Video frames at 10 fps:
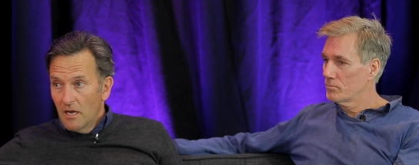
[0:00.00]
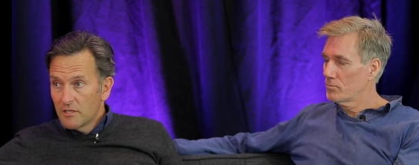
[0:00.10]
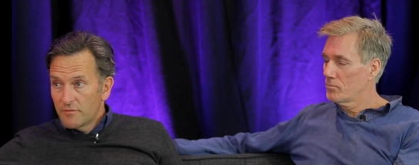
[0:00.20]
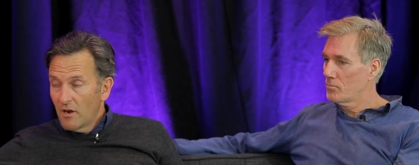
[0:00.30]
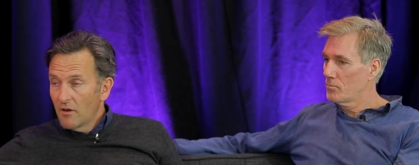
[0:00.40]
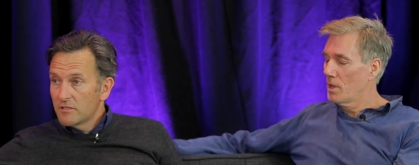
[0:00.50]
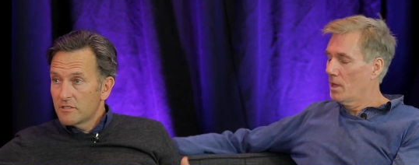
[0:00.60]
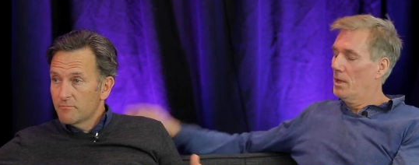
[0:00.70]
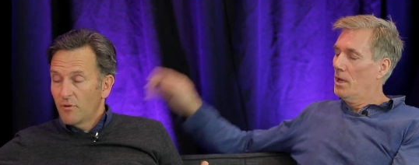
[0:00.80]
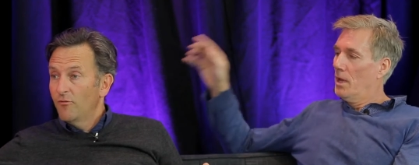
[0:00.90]
Speaker 1: as far as
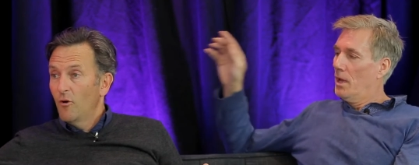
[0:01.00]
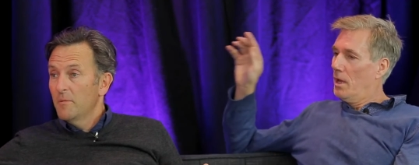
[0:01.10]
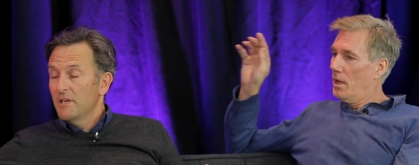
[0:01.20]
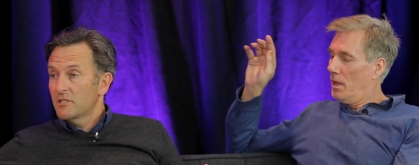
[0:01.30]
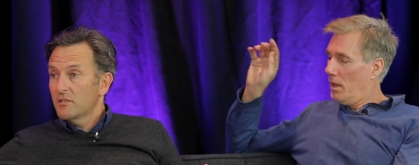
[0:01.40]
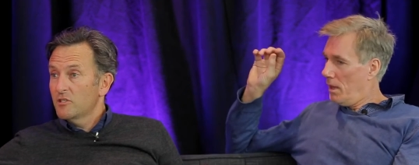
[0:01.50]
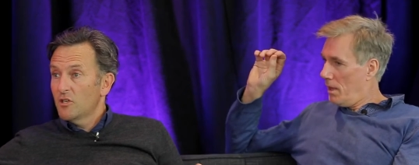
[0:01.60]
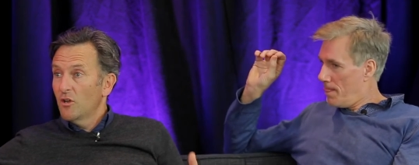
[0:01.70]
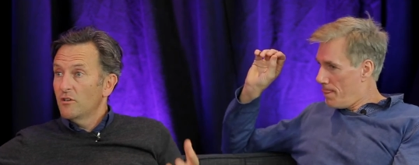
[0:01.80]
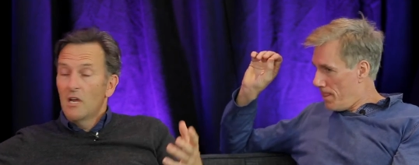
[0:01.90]
performing is
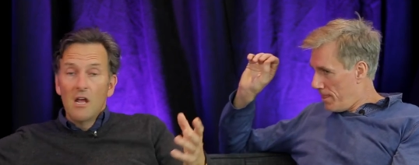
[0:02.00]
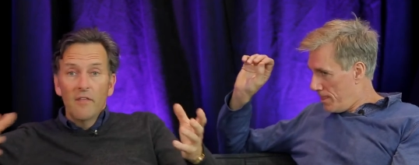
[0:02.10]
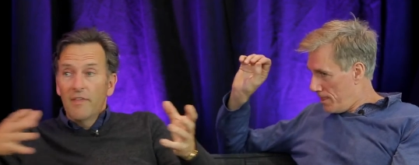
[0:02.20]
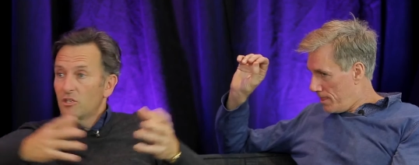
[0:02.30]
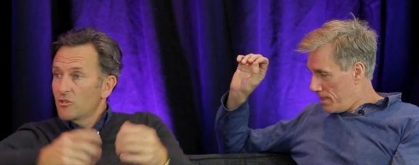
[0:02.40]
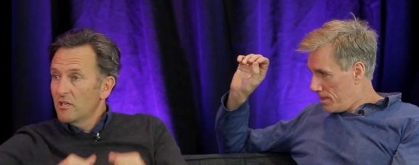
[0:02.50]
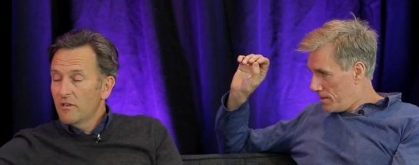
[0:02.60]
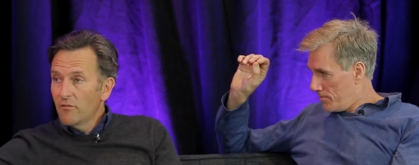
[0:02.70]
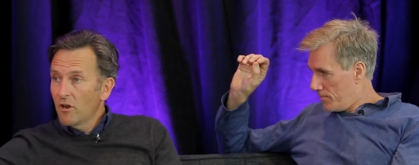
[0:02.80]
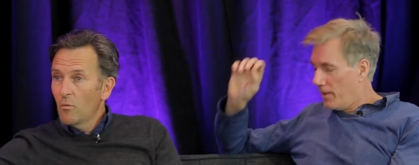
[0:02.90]
concerned. They treat you
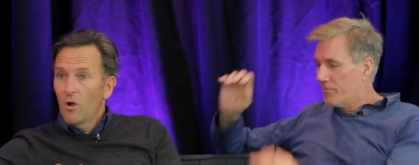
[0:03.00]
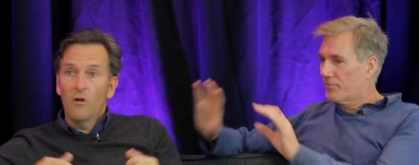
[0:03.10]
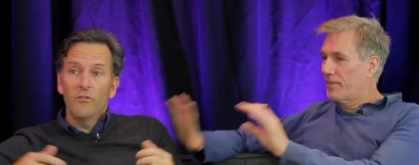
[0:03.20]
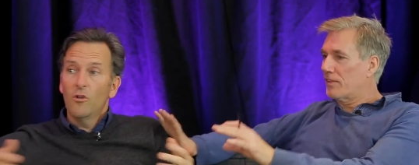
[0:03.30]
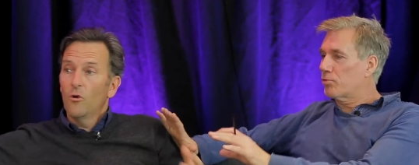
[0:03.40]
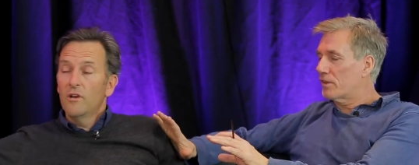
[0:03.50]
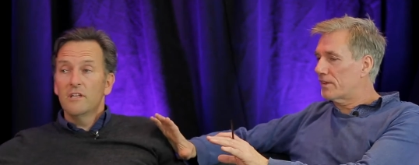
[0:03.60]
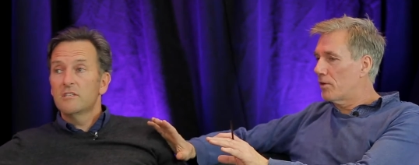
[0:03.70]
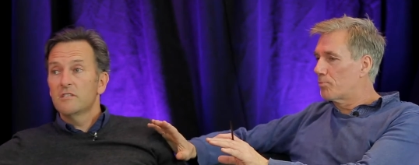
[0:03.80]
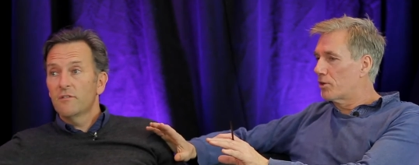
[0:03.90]
very well. That's the what's
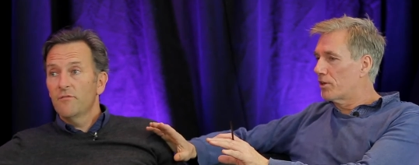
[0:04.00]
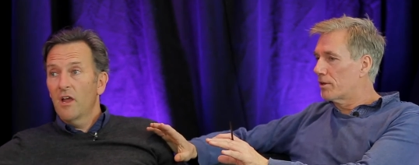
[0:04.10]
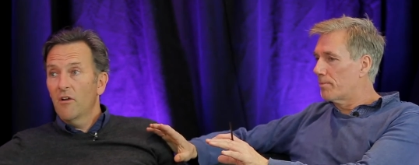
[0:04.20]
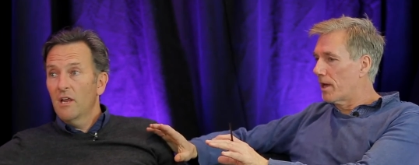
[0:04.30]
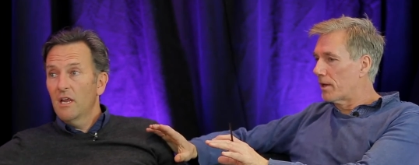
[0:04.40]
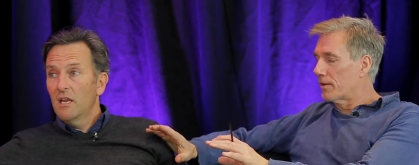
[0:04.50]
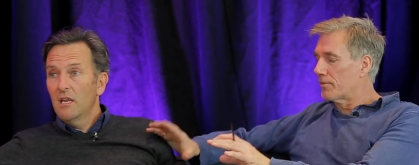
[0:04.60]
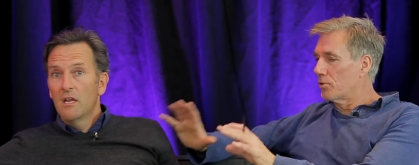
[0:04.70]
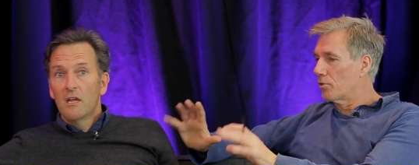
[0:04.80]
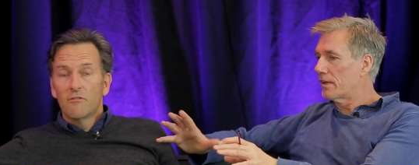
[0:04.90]
so brilliant about it.
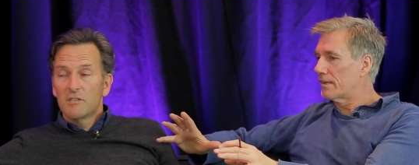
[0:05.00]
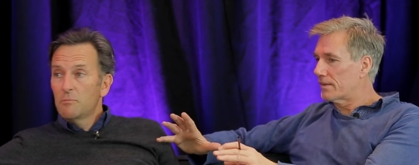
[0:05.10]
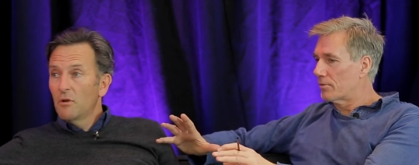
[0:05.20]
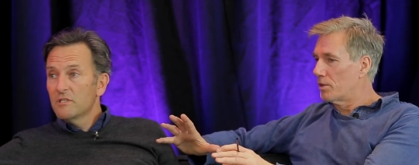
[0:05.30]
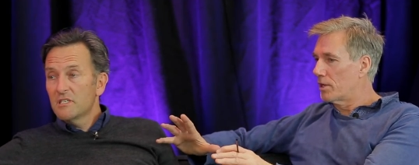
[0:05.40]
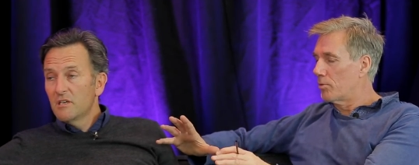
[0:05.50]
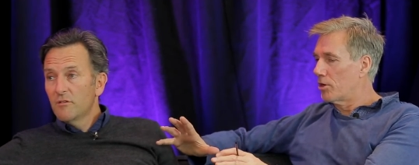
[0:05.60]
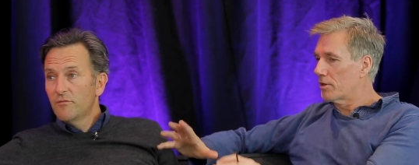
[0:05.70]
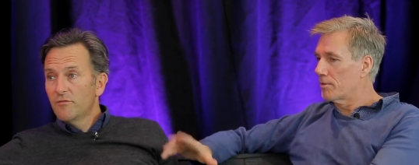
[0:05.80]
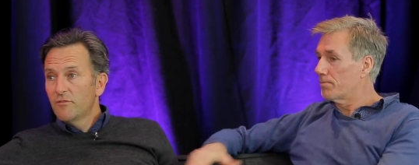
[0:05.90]
The audiences responsive. are really
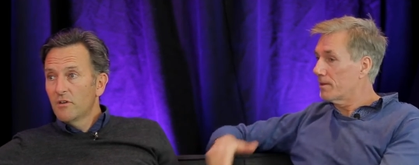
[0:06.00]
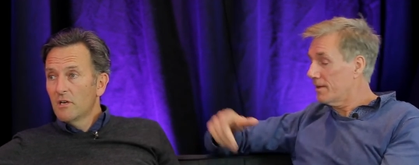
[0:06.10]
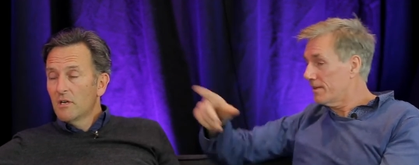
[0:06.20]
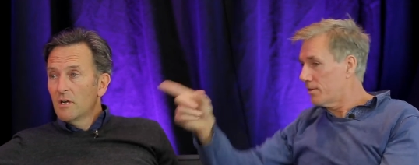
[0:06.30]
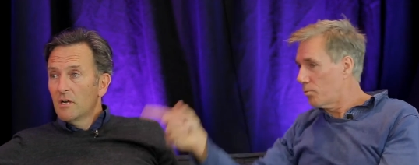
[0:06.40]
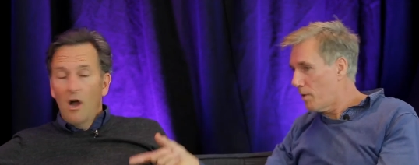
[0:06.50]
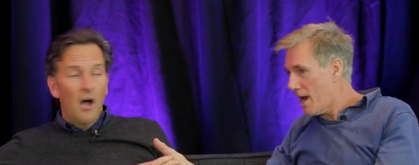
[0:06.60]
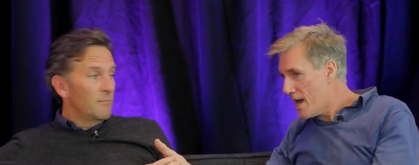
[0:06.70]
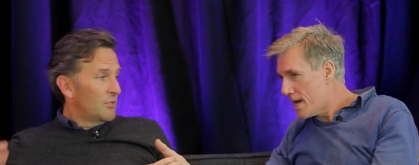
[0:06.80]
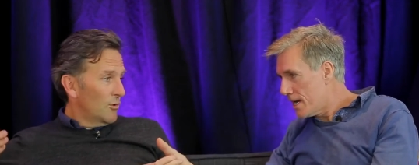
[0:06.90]
welcome,
Speaker 2: but it's the
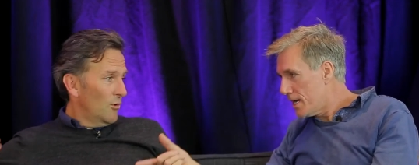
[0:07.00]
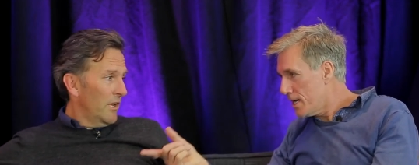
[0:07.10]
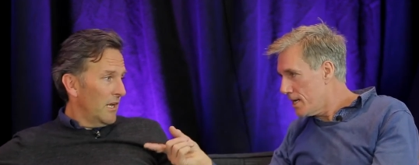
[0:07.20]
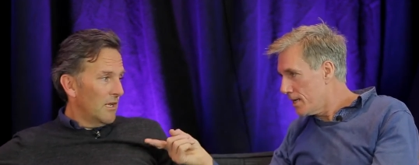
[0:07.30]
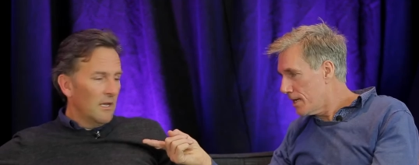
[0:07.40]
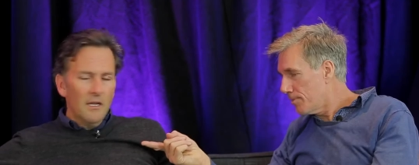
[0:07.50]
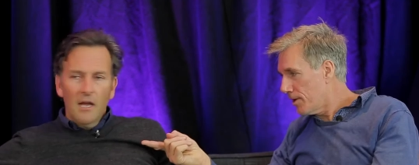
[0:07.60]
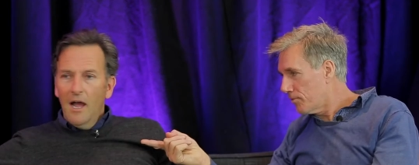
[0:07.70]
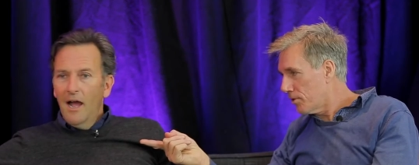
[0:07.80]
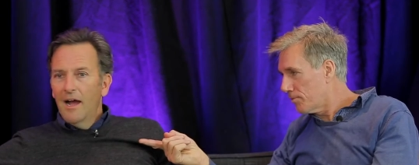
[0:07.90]
way. Yeah, but
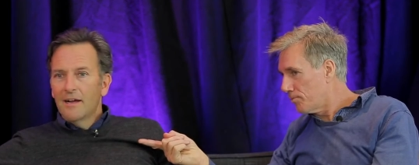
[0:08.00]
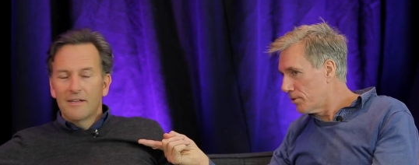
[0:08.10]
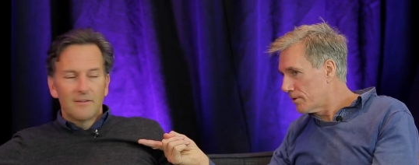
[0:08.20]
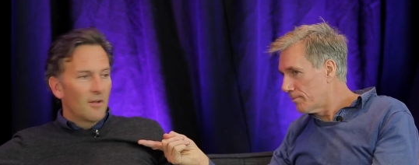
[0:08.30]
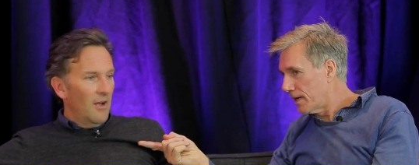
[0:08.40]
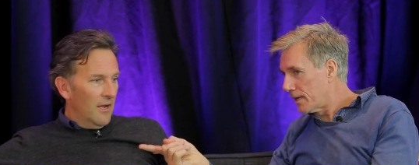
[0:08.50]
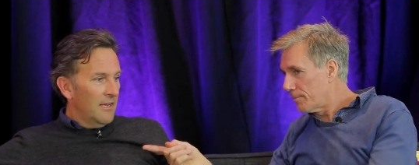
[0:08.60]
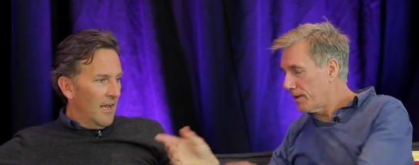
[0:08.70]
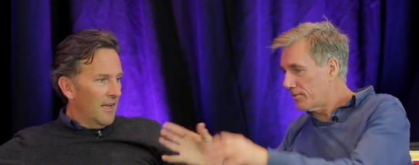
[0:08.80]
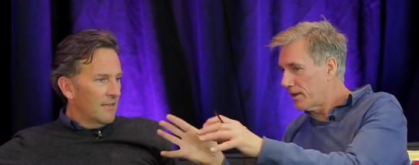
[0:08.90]
I've got a point to make okay.
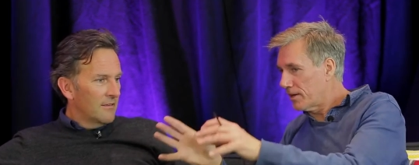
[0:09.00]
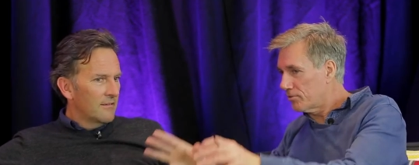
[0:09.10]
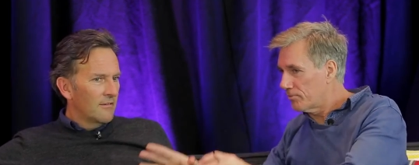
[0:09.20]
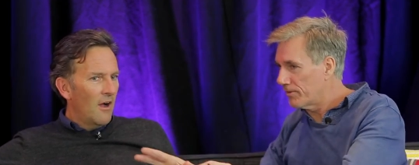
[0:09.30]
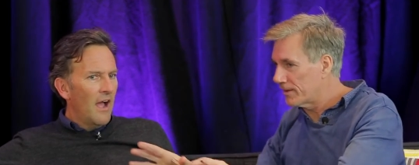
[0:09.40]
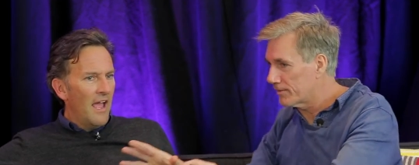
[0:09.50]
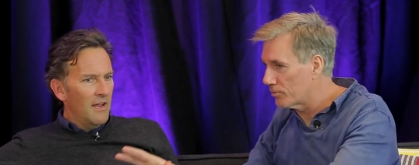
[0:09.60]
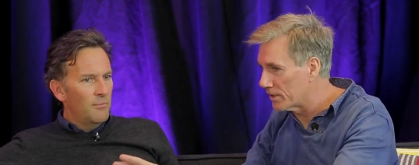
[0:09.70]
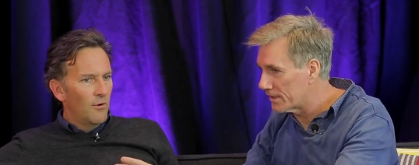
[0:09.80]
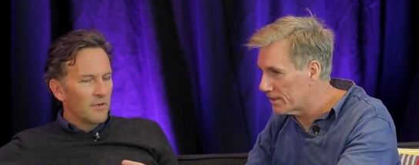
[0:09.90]
about the actual
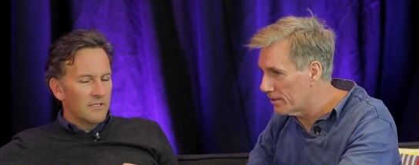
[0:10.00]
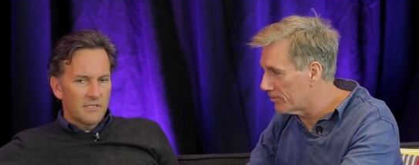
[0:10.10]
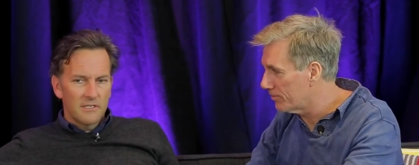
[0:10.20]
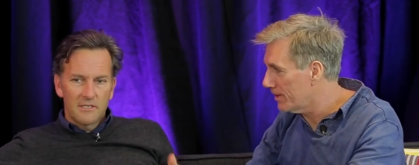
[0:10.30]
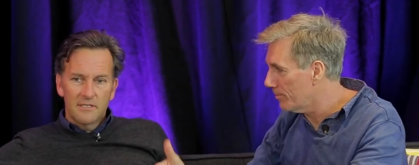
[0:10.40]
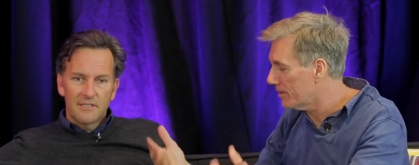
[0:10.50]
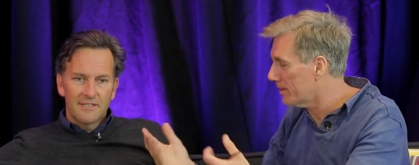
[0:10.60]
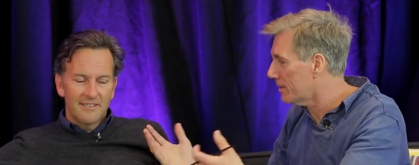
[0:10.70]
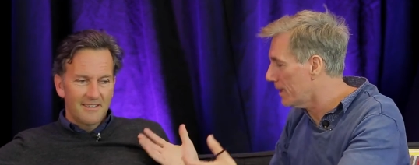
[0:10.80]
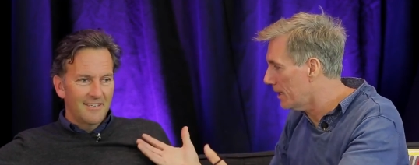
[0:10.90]
festival itself. Points. No, but the
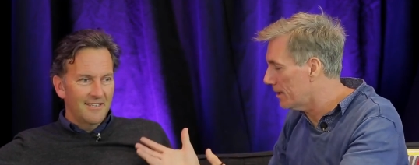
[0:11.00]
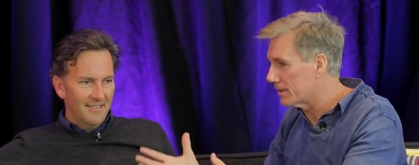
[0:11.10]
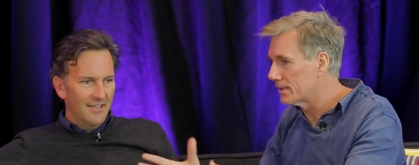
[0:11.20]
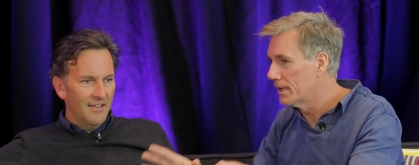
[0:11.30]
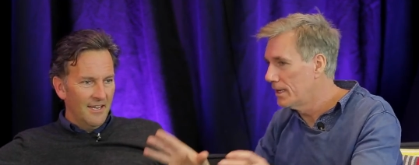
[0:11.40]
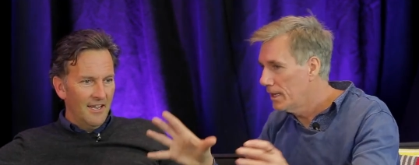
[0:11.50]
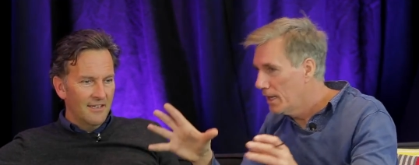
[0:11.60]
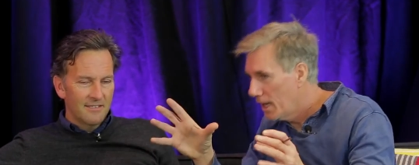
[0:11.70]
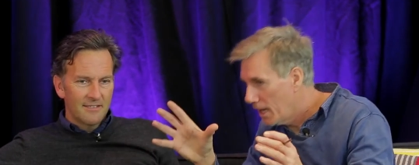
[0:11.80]
thing is, okay,